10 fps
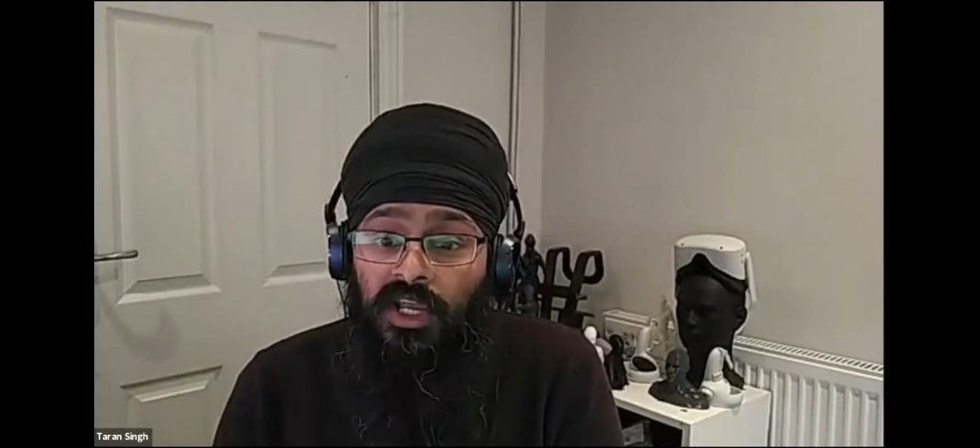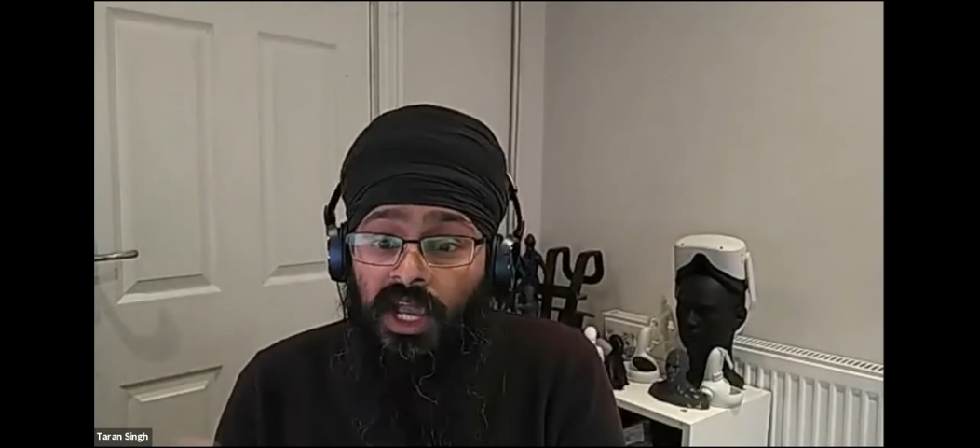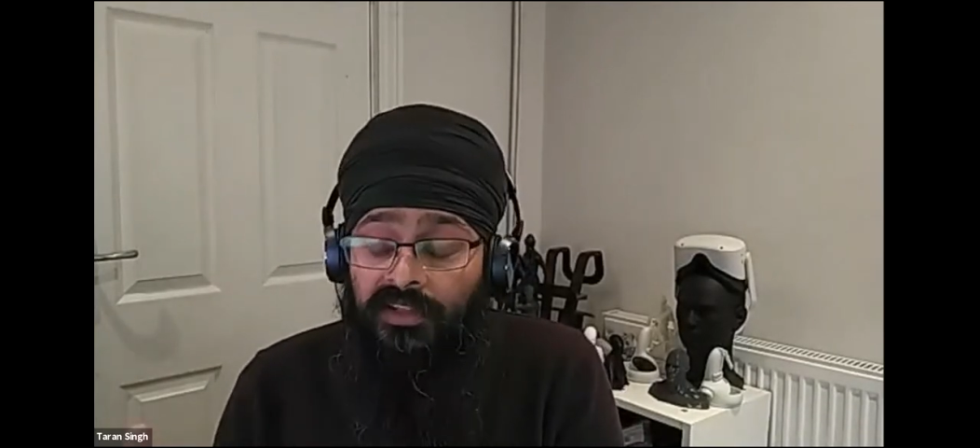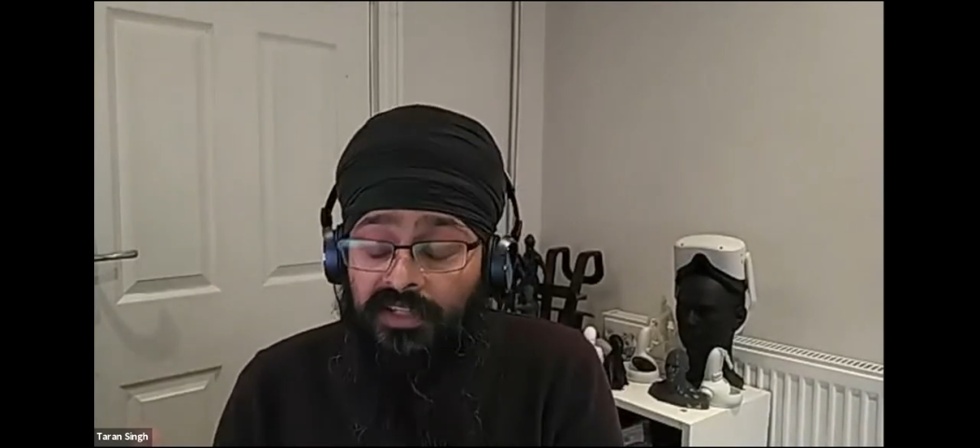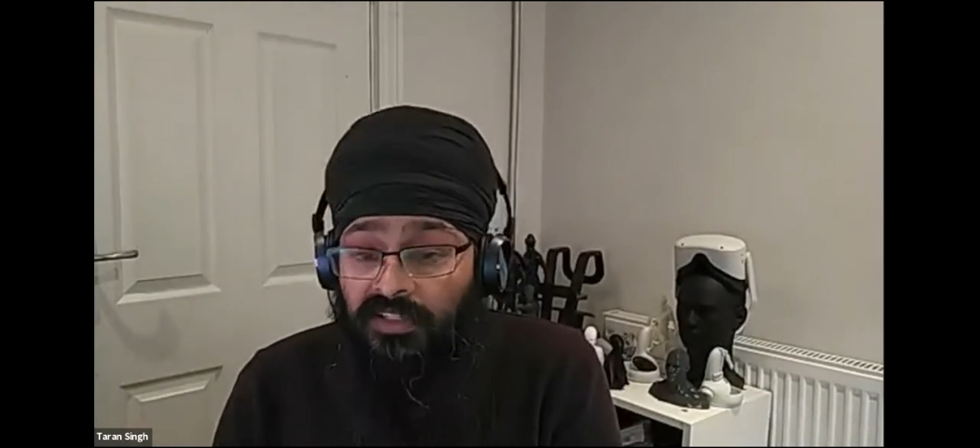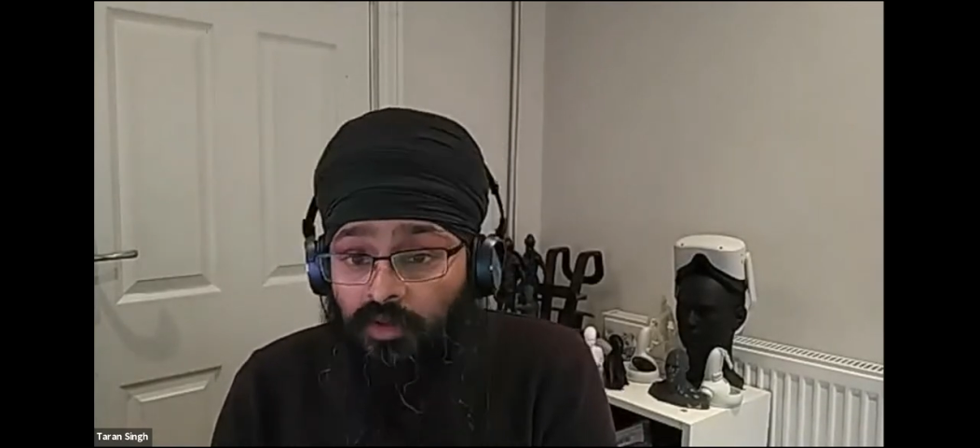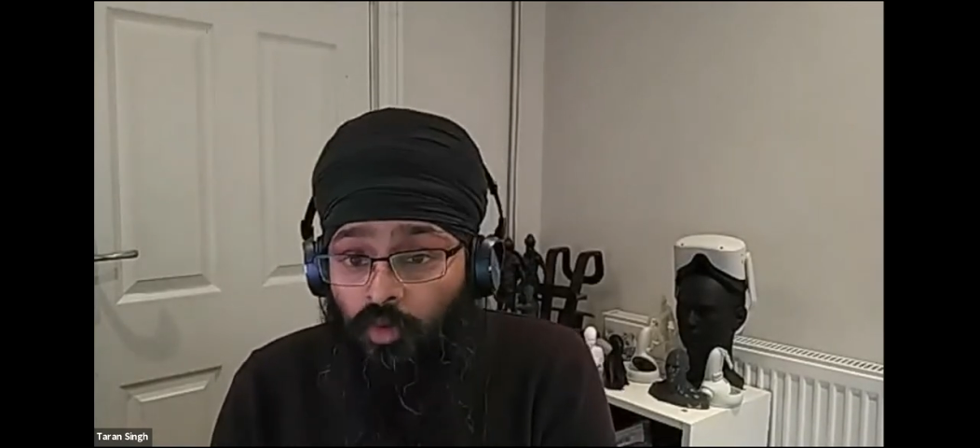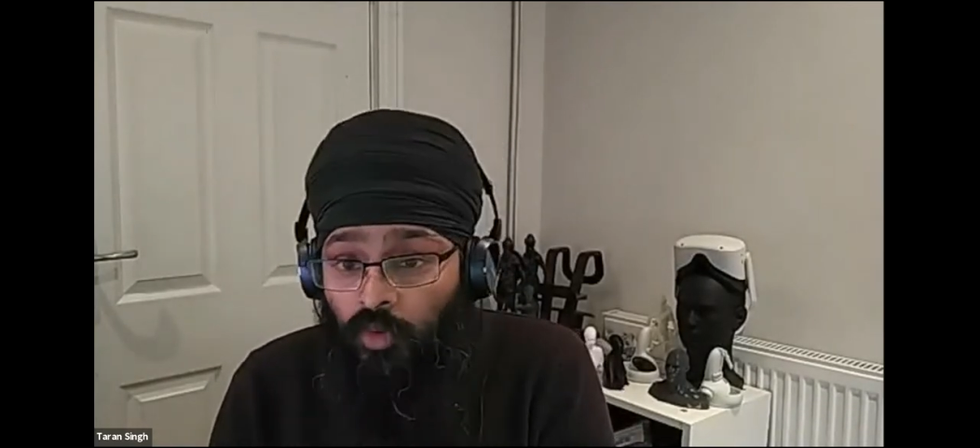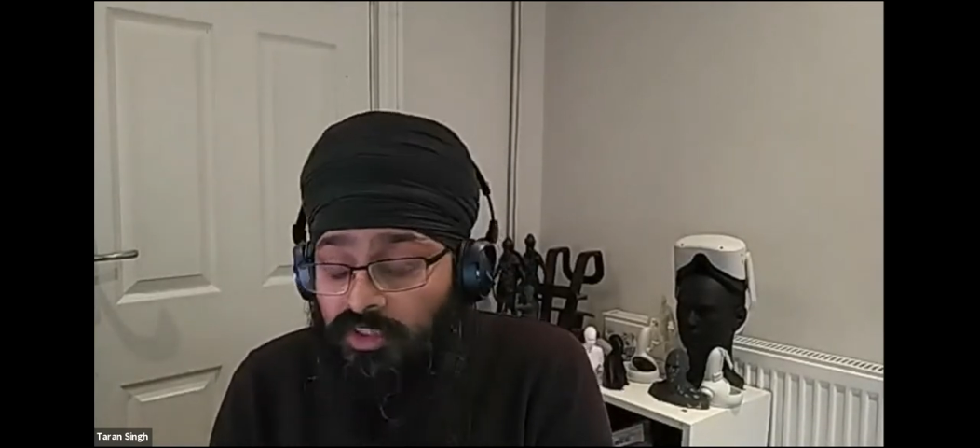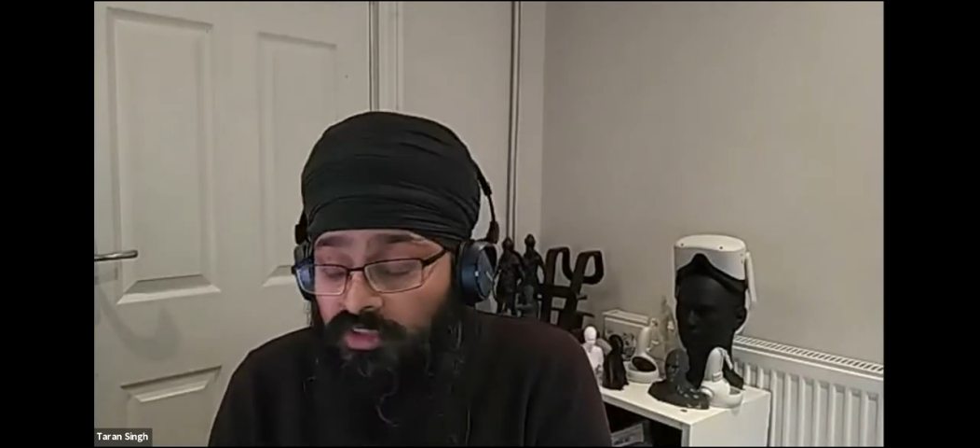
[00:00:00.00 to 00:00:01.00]
And then all
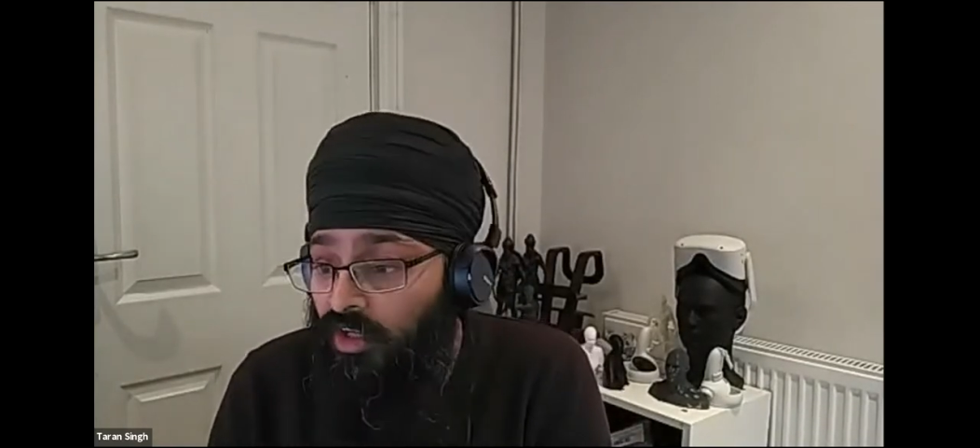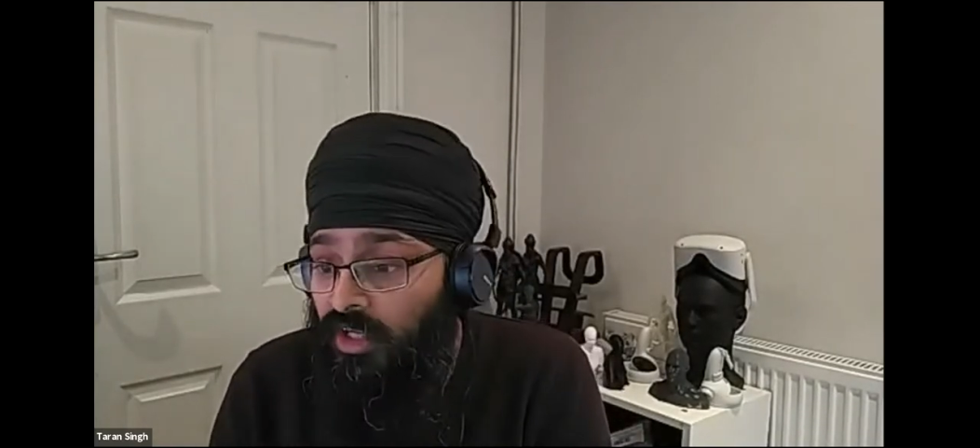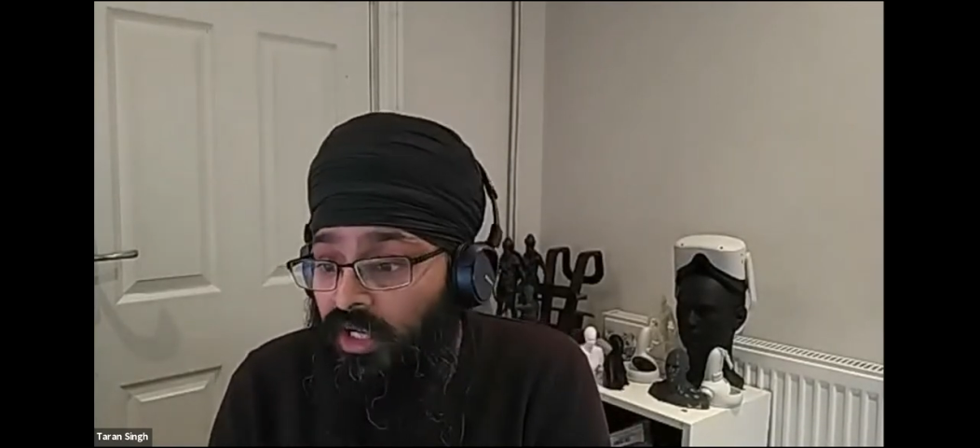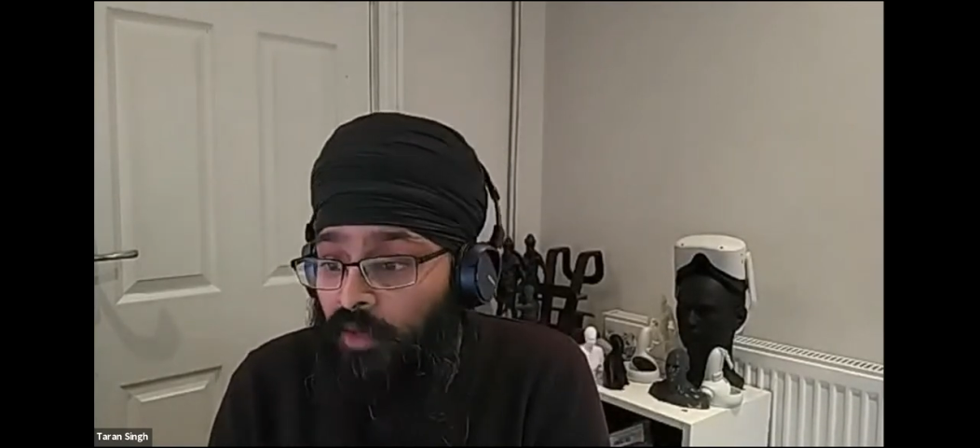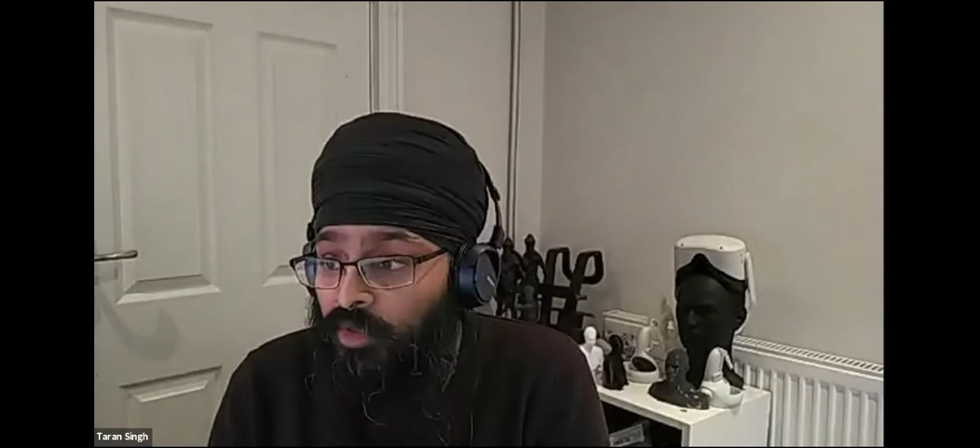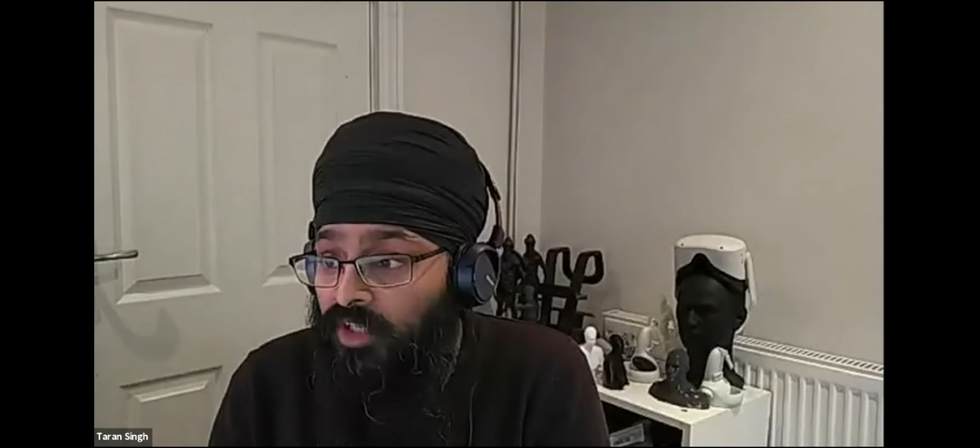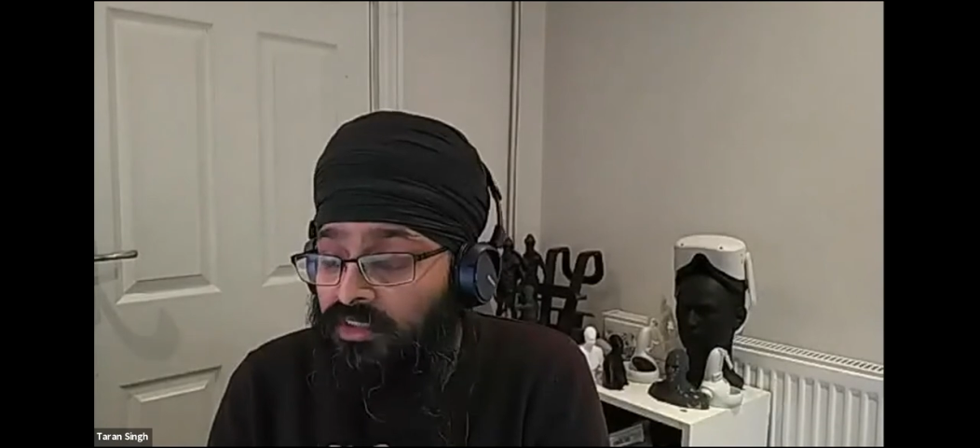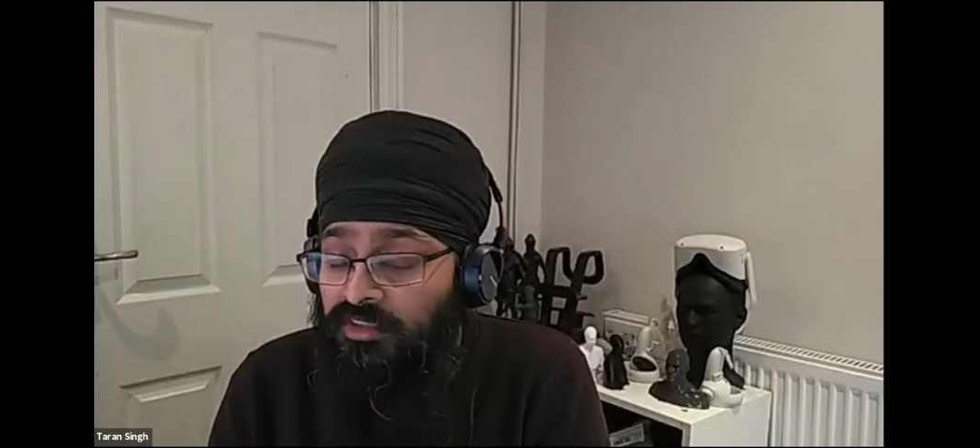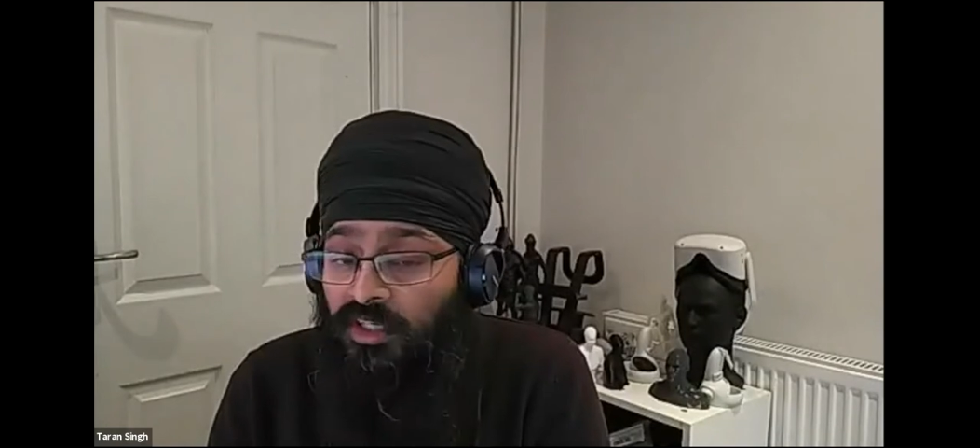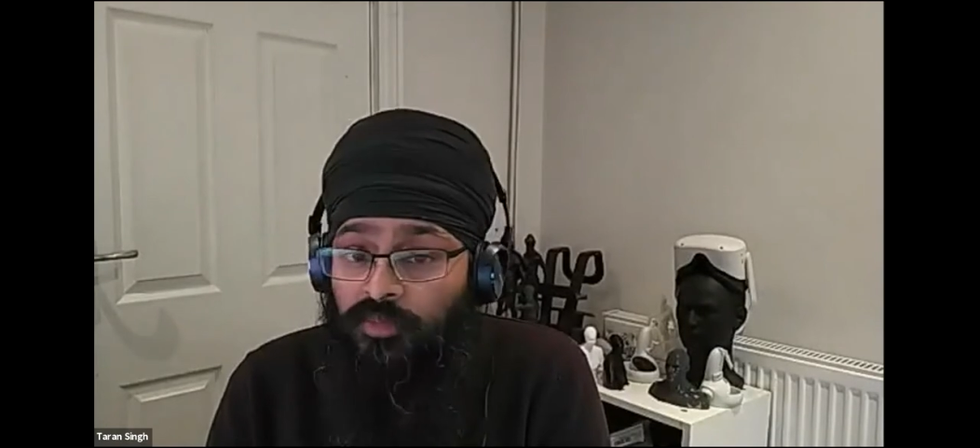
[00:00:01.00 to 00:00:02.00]
these kind of collaborations hit up.